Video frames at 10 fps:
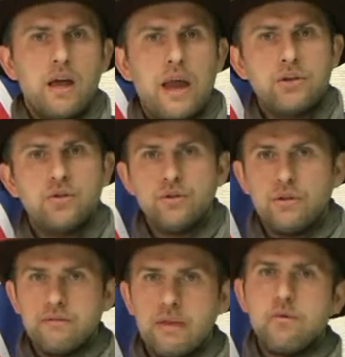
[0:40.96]

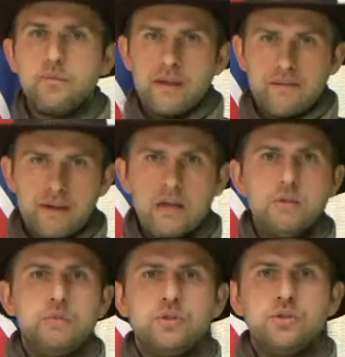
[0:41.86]
Actually, they will be
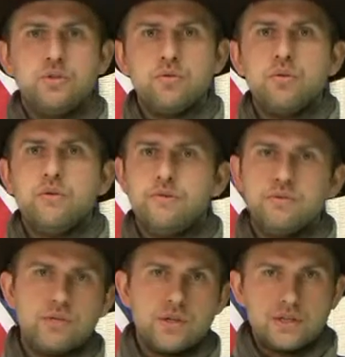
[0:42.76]
available to you if
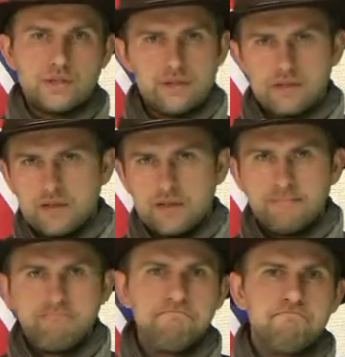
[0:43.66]
you just
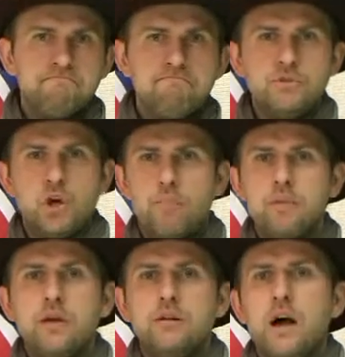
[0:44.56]
drop
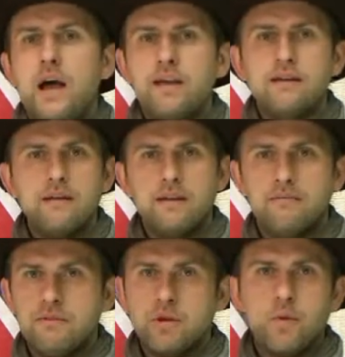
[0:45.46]
me a line
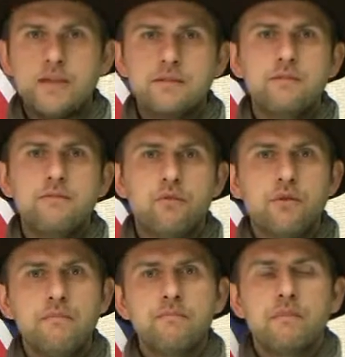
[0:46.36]
requesting for
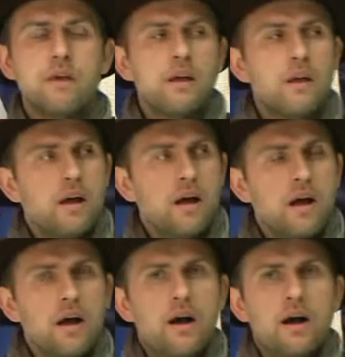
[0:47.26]
them.
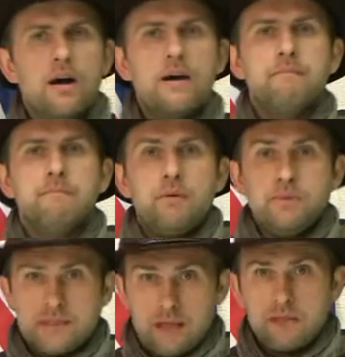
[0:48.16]
I will
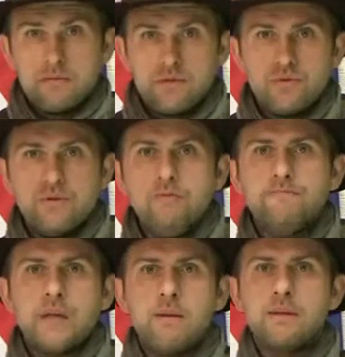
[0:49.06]
send them to you.
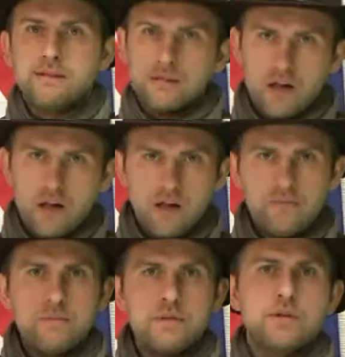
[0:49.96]
I mean, not all
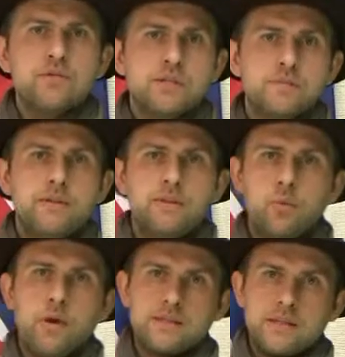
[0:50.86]
of the materials, but the
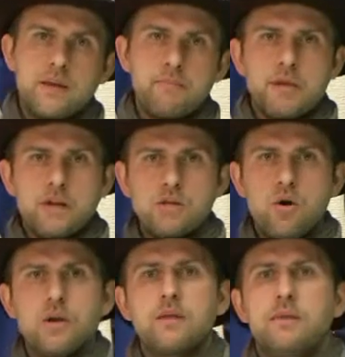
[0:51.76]
ones that I'm going to
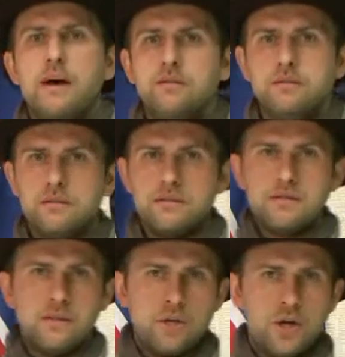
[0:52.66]
talk about in this
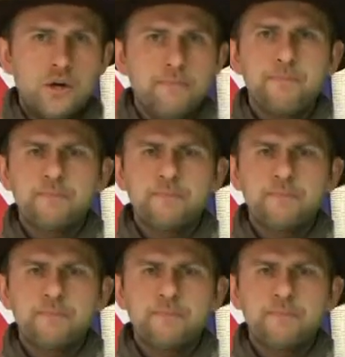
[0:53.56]
seminar.